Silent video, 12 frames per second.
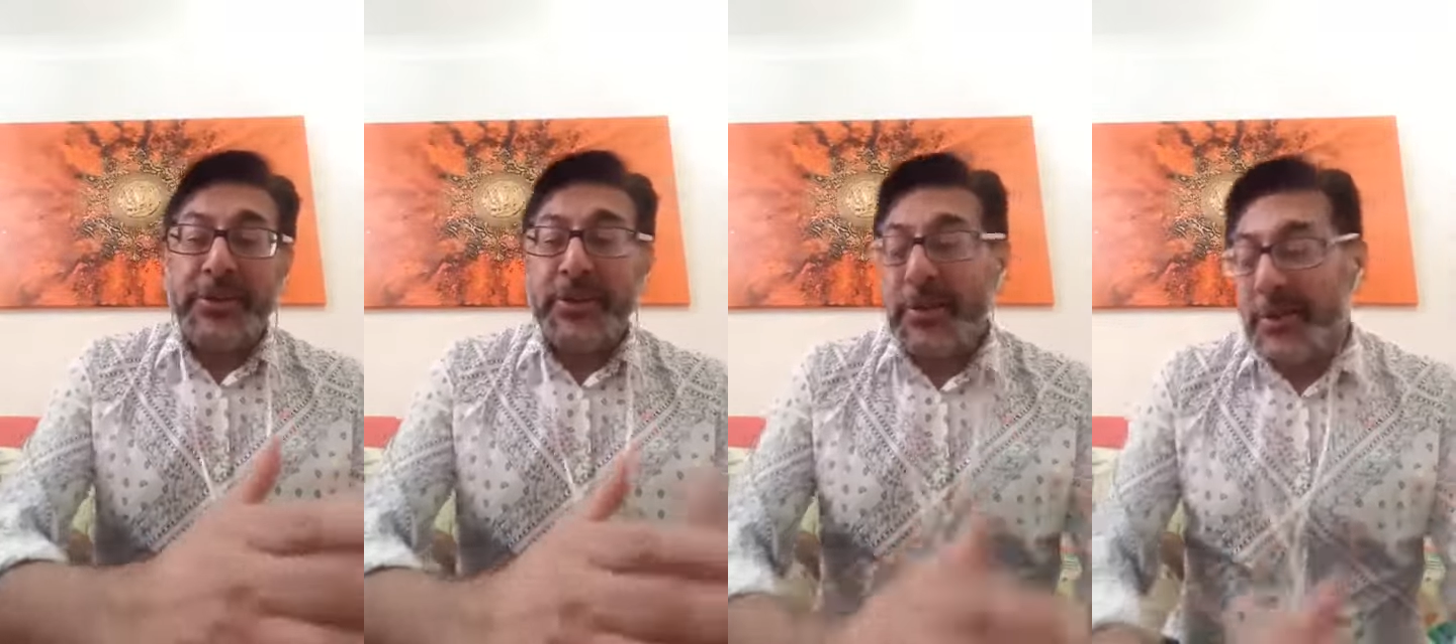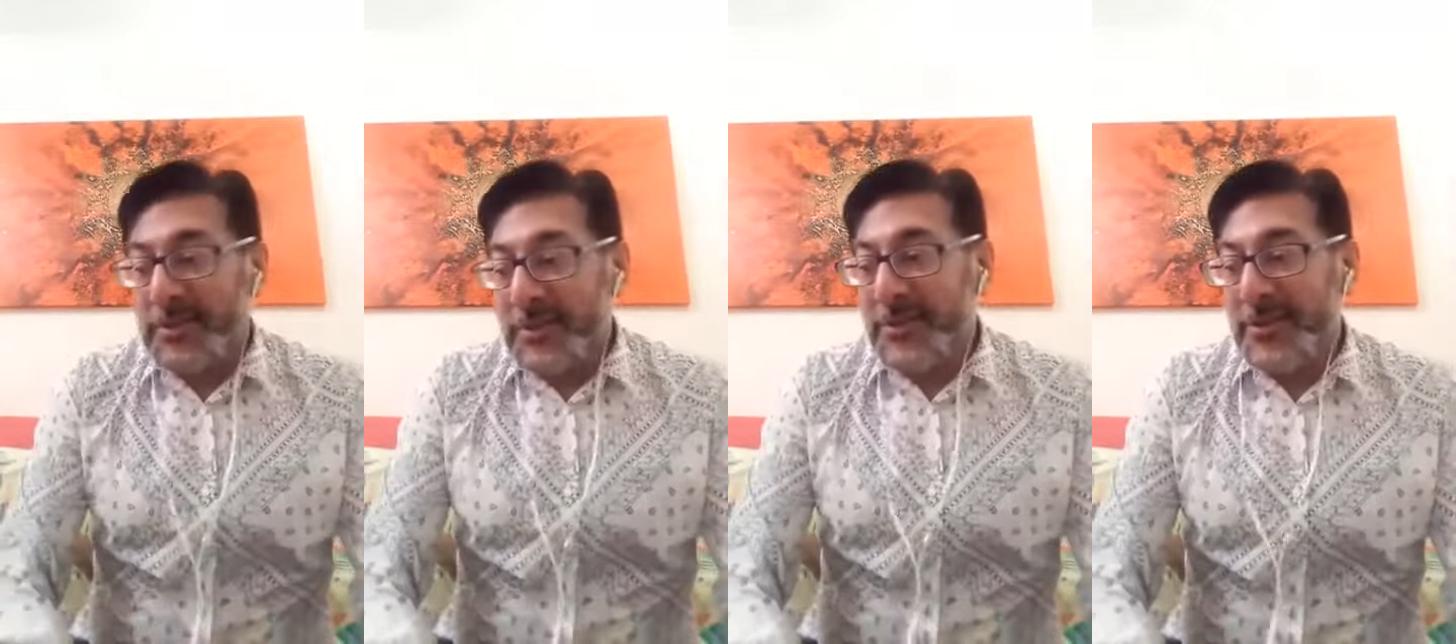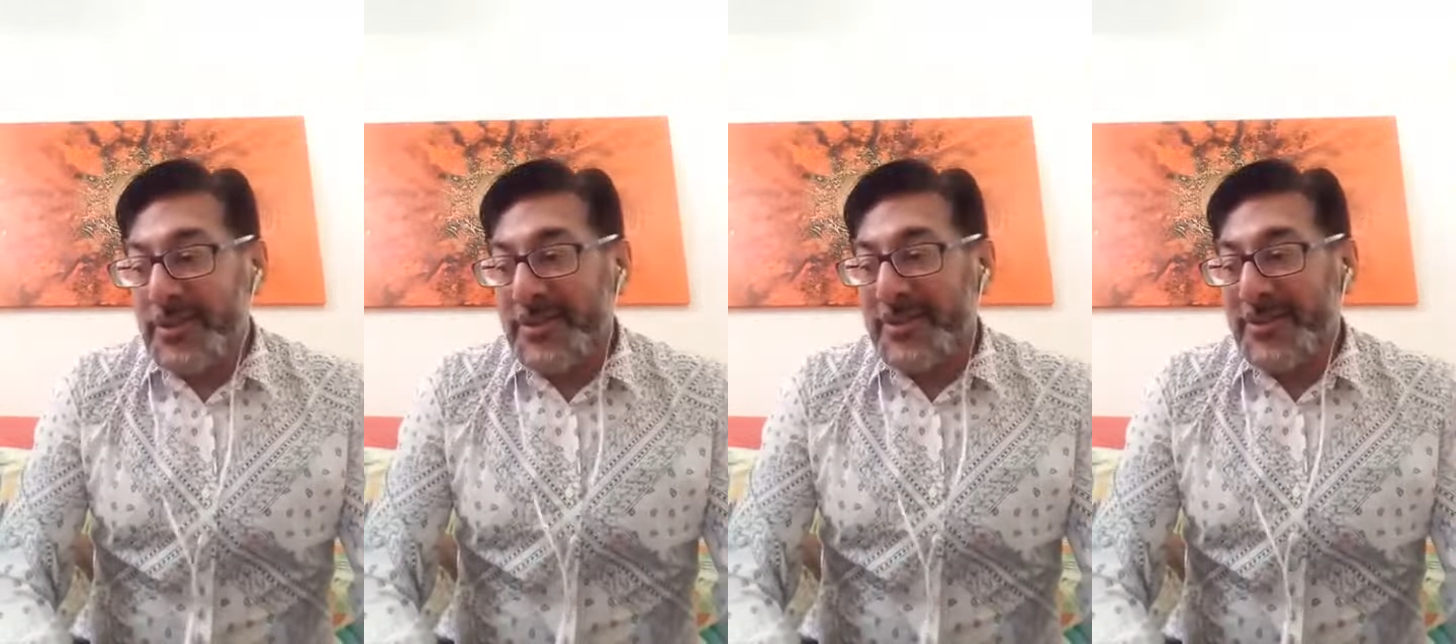other
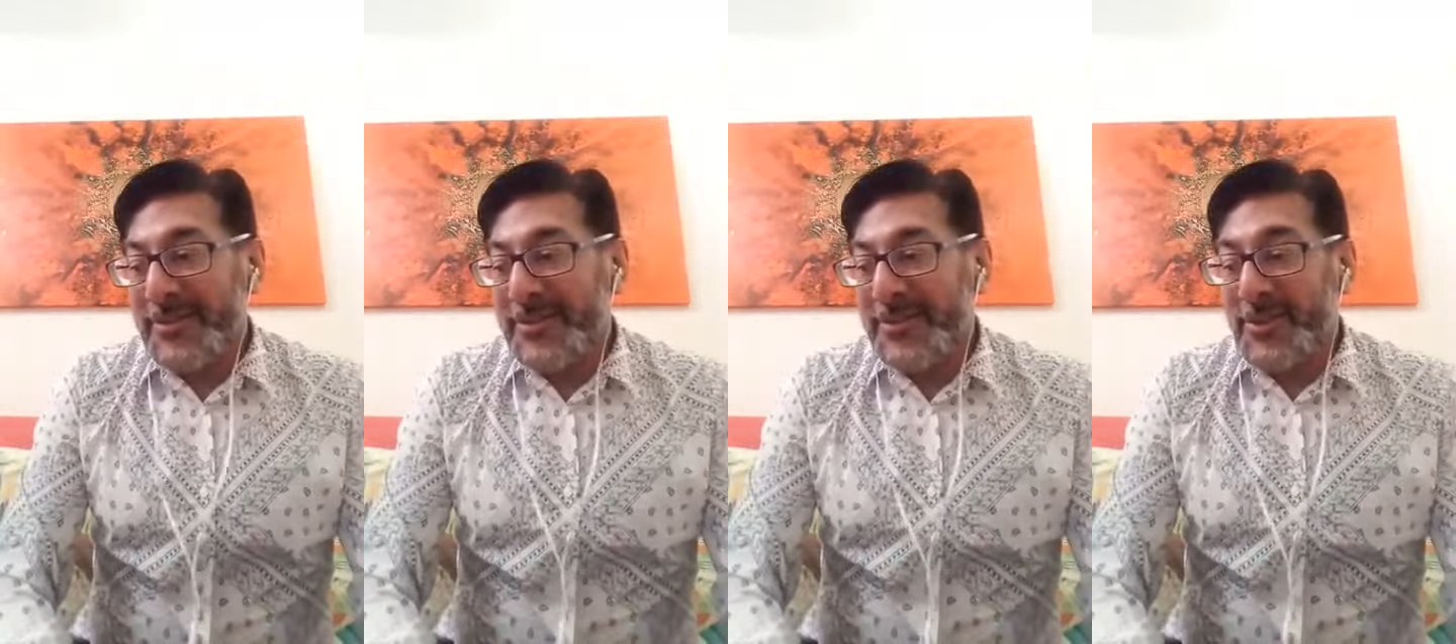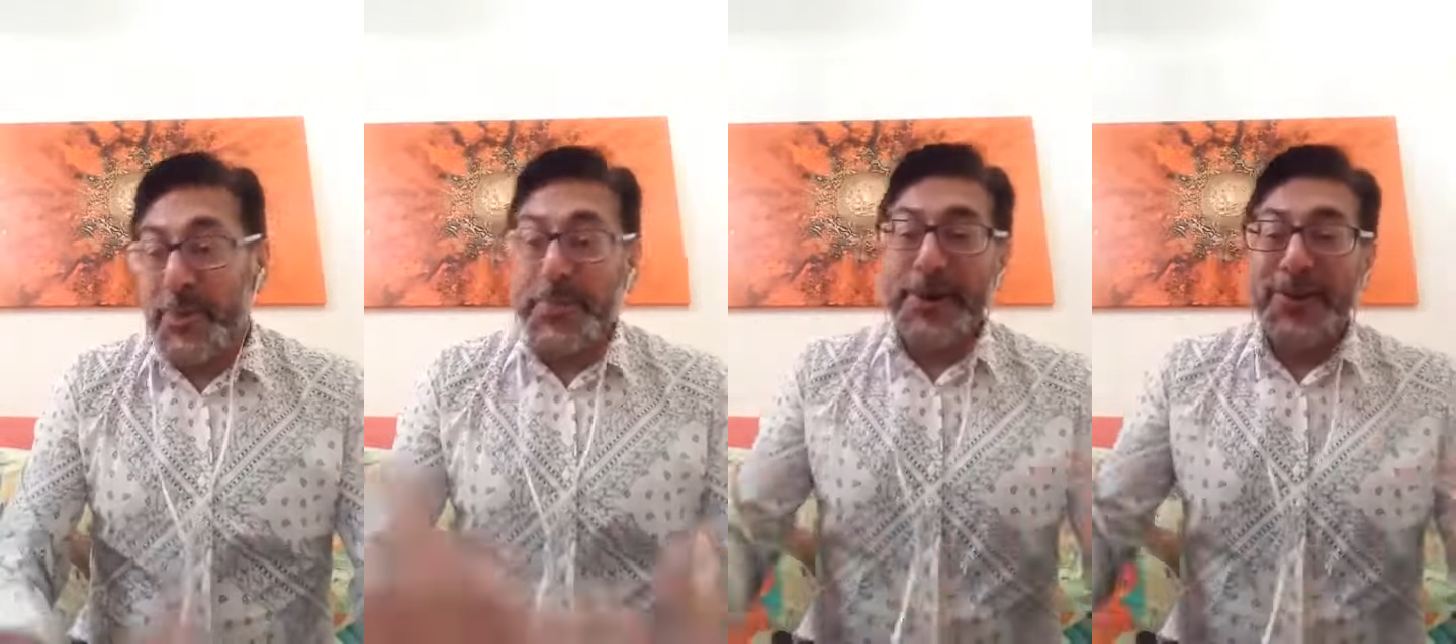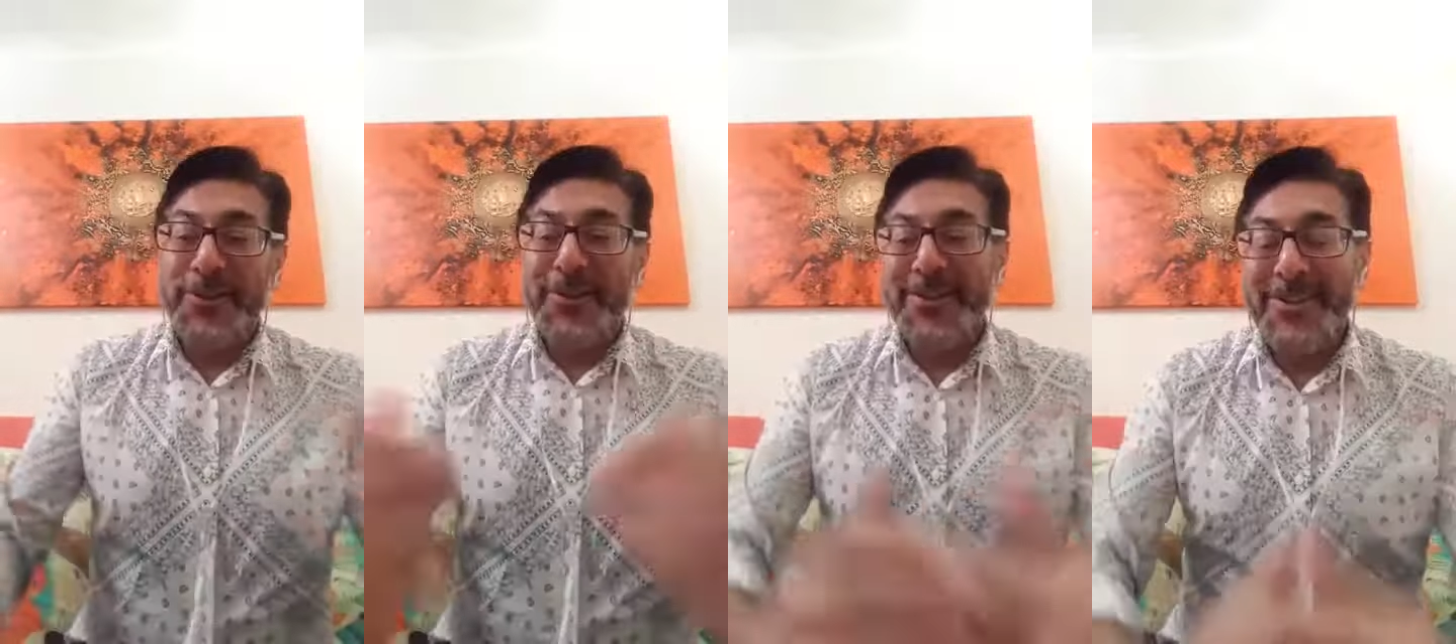or
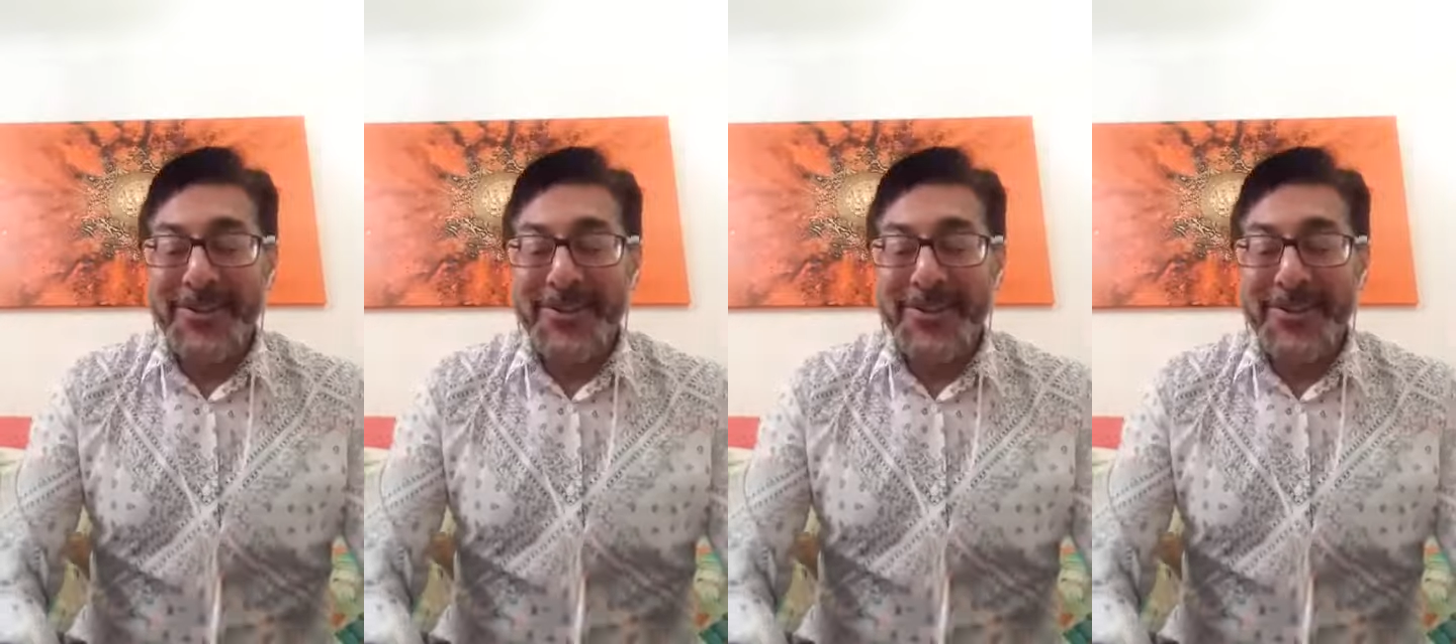both.